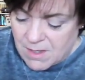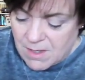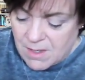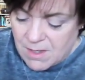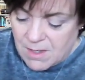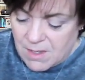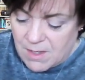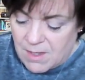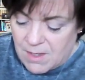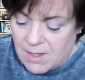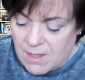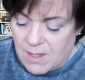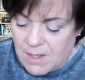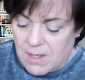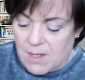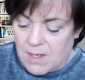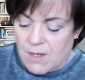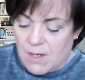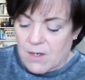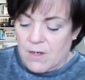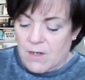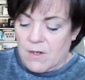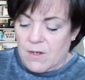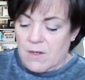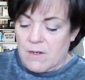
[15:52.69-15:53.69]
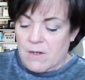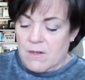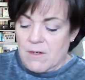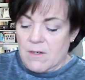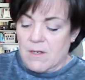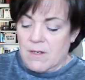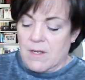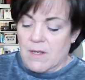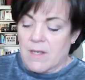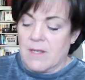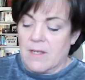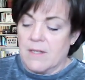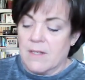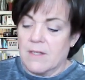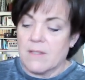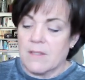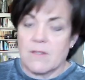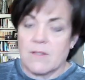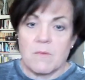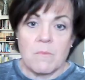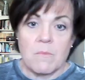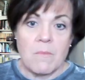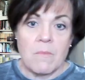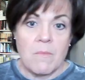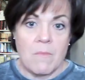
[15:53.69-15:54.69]
here
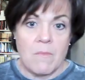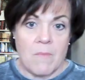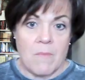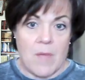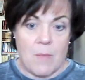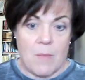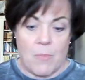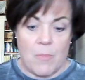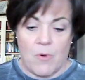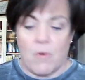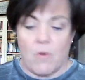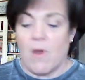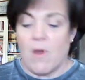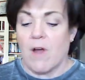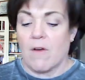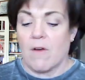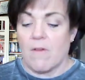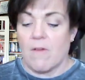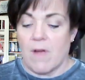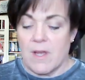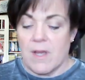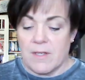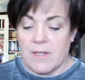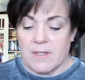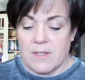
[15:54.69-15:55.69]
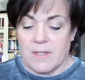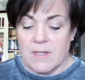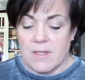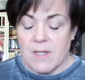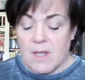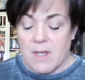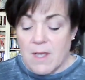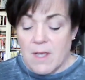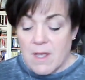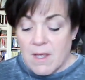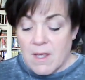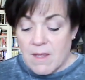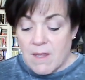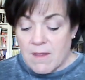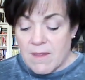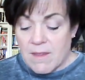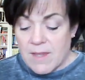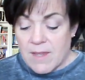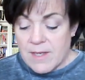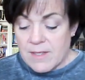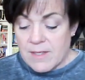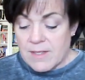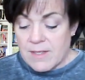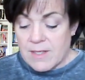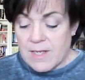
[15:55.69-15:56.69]
is my progress.
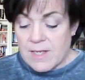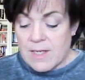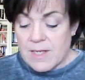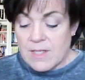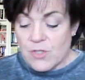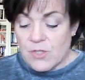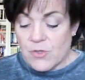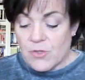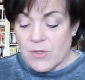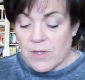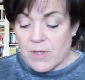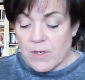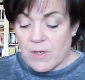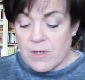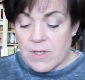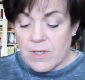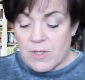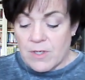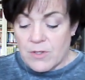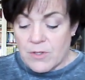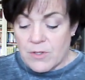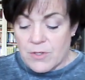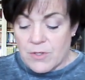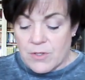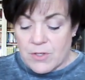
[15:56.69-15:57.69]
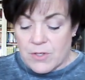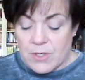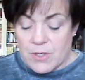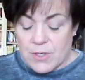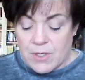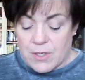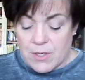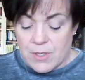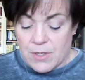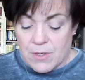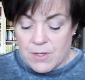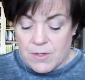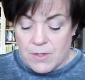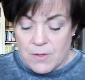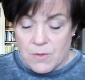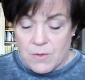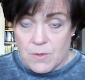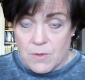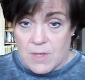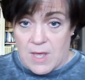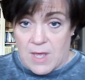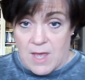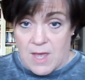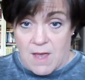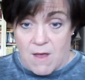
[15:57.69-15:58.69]
This is 32
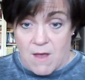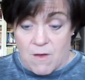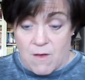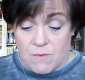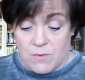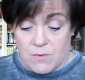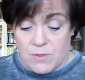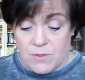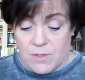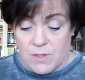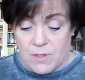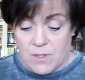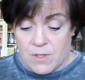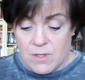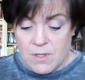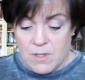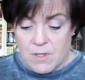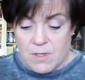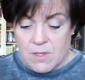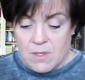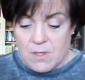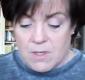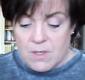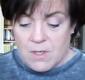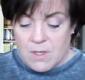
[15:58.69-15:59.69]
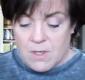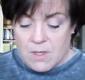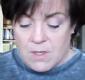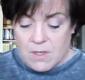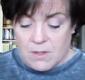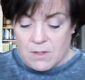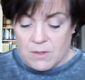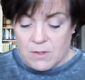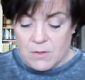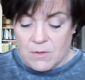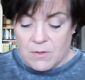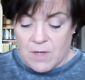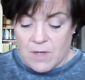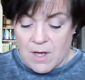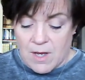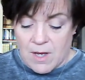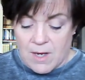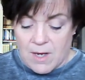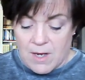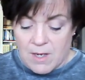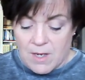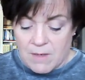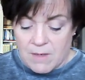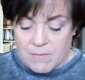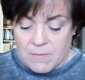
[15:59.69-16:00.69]
count
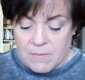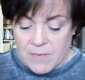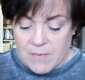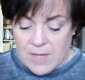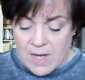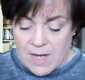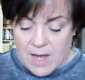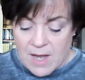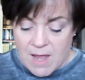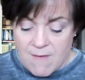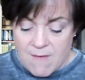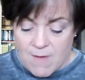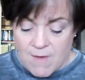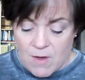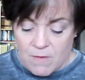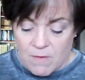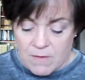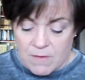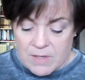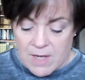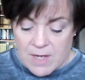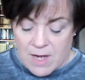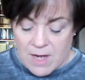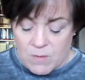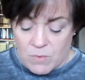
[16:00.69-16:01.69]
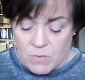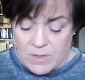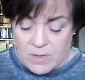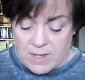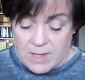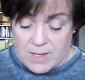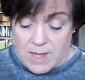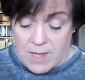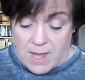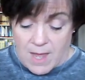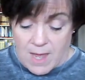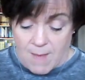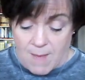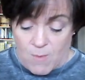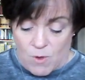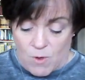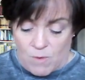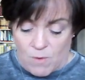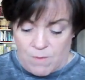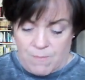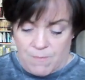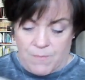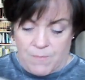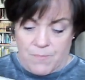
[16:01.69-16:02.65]
Lugana that I have overdyed with camel.